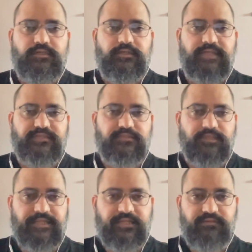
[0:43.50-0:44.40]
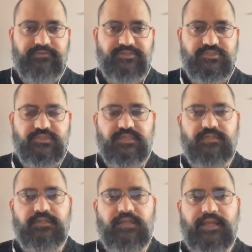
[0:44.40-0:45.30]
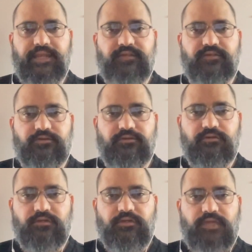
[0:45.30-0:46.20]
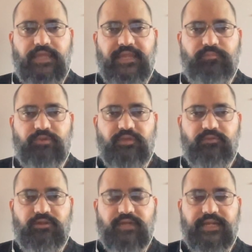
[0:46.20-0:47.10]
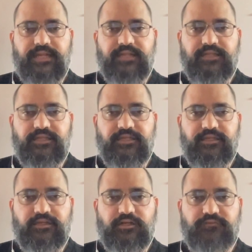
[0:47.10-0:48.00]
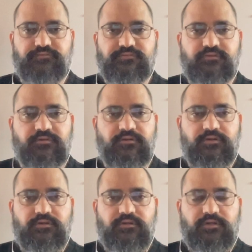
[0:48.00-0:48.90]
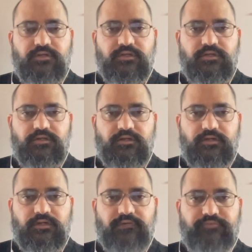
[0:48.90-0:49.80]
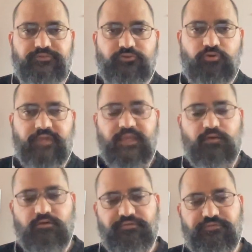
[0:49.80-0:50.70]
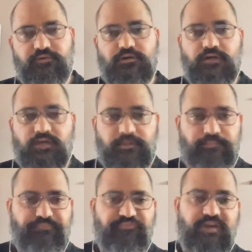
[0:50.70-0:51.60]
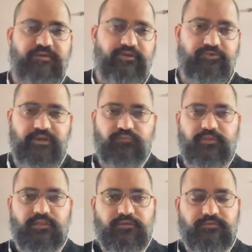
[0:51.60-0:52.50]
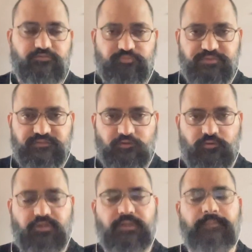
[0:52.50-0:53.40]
national television at 8 p.m. in night and he announced uh, withdrawing of uh, 501,000 rupees note